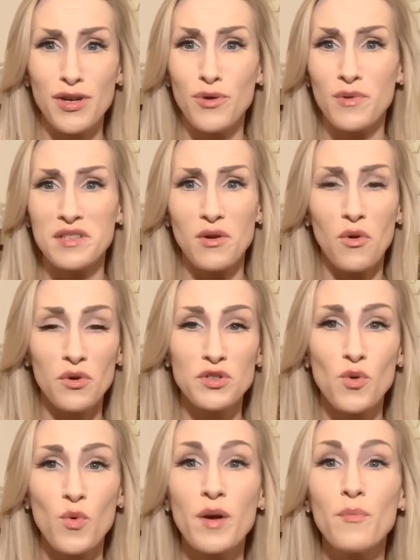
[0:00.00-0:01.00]
it was an
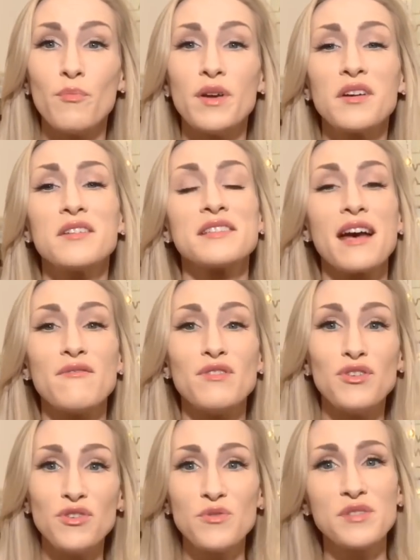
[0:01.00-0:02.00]
older one because I've
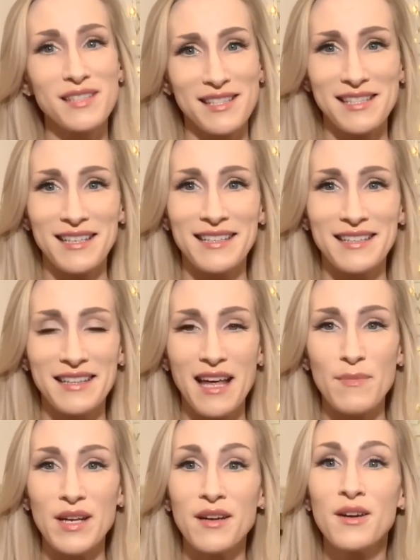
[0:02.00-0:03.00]
used Sicilian
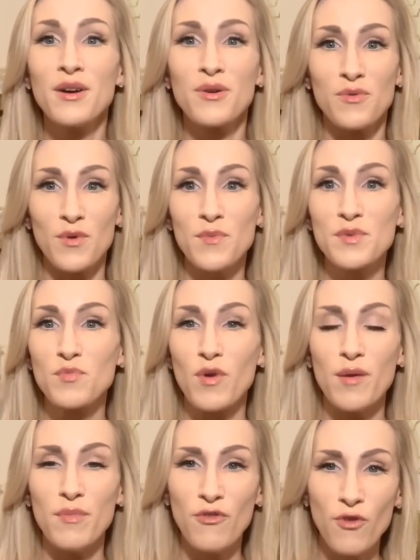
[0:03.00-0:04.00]
lemon room
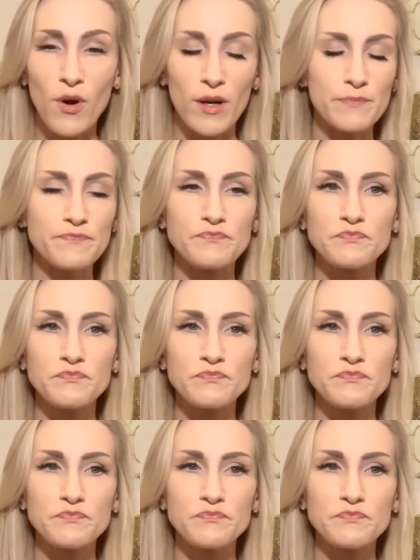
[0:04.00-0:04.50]
spray before.